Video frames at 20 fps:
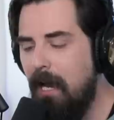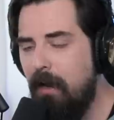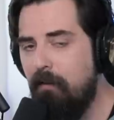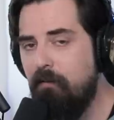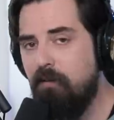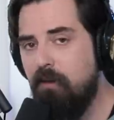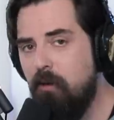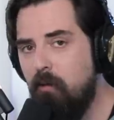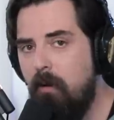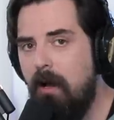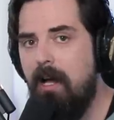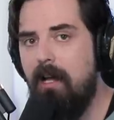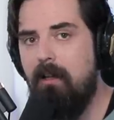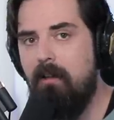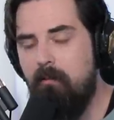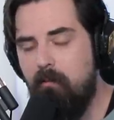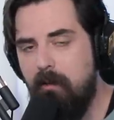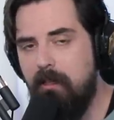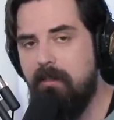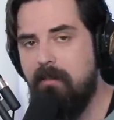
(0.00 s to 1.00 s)
after a
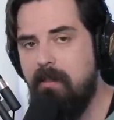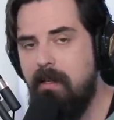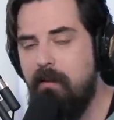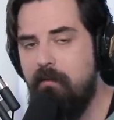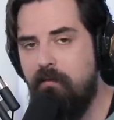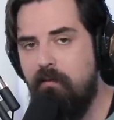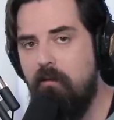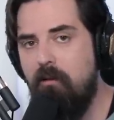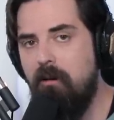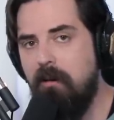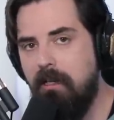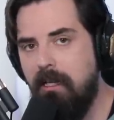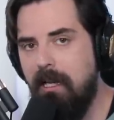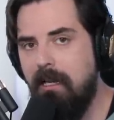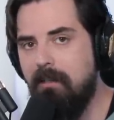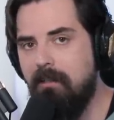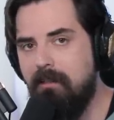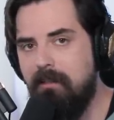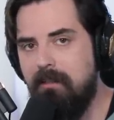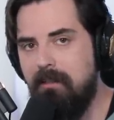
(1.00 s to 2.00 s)
while with D four,
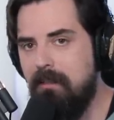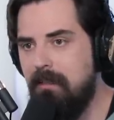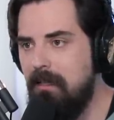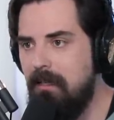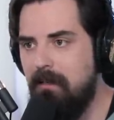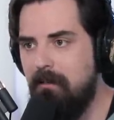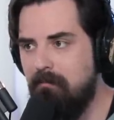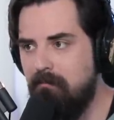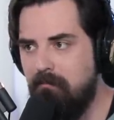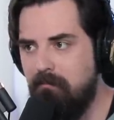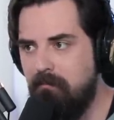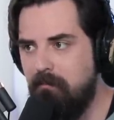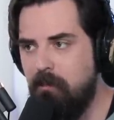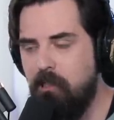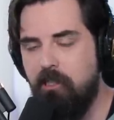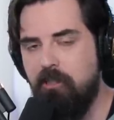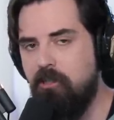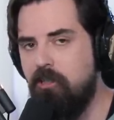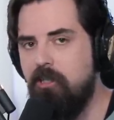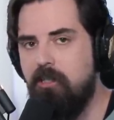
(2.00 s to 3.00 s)
yes, they're
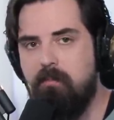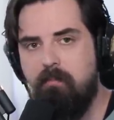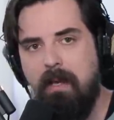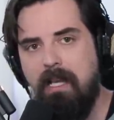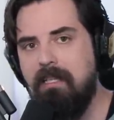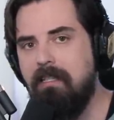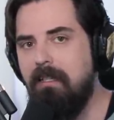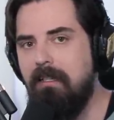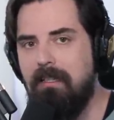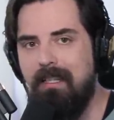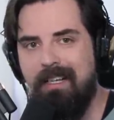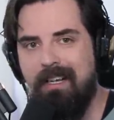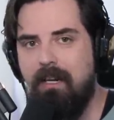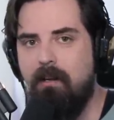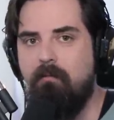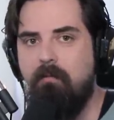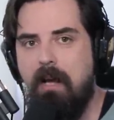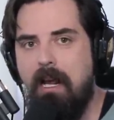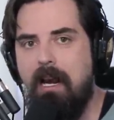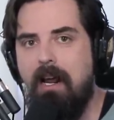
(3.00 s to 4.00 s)
you're just basically going
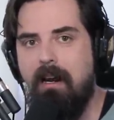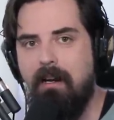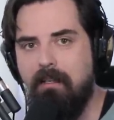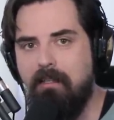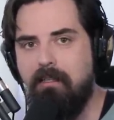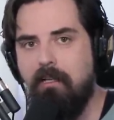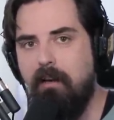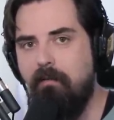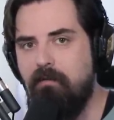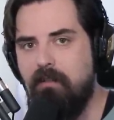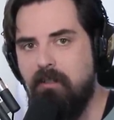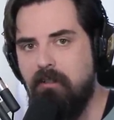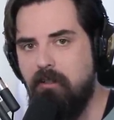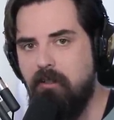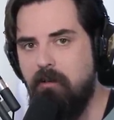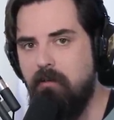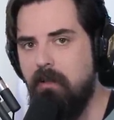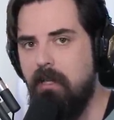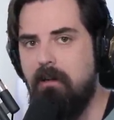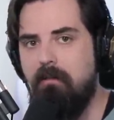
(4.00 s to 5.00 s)
to run out of stuff to
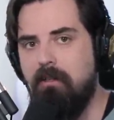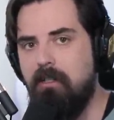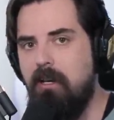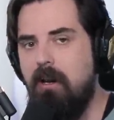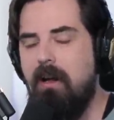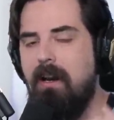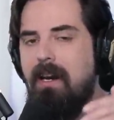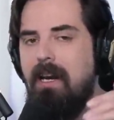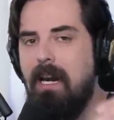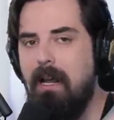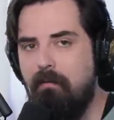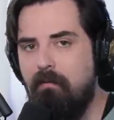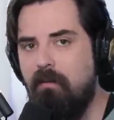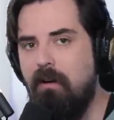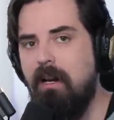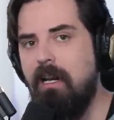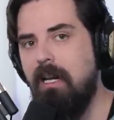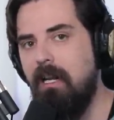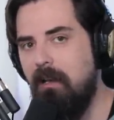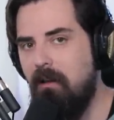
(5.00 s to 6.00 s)
do. There is not
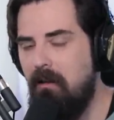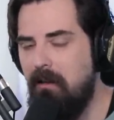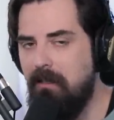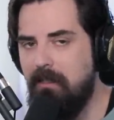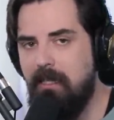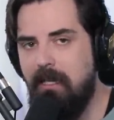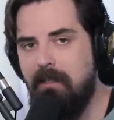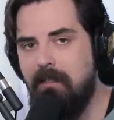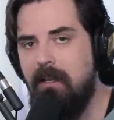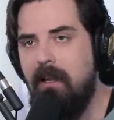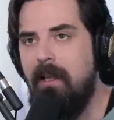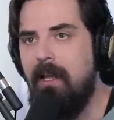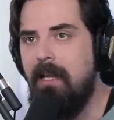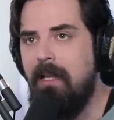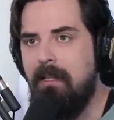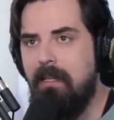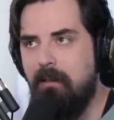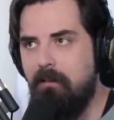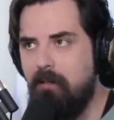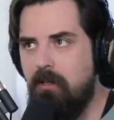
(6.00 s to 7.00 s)
never-ending content.
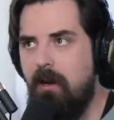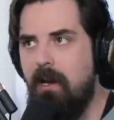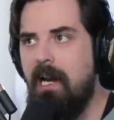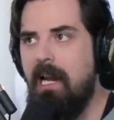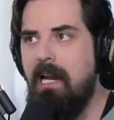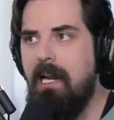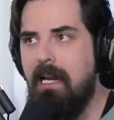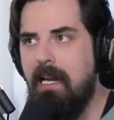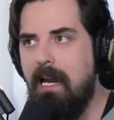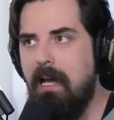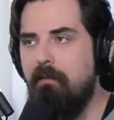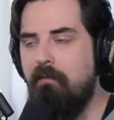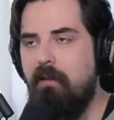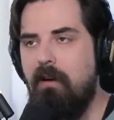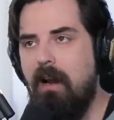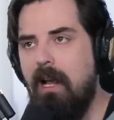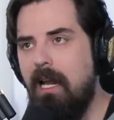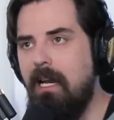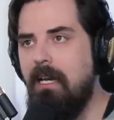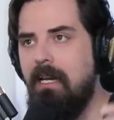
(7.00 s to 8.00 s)
There's not a
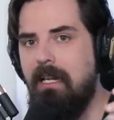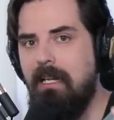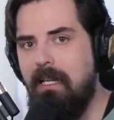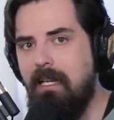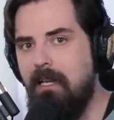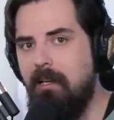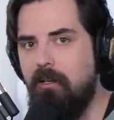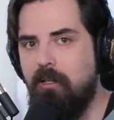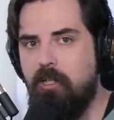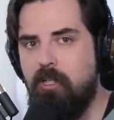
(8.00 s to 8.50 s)
never-ending gear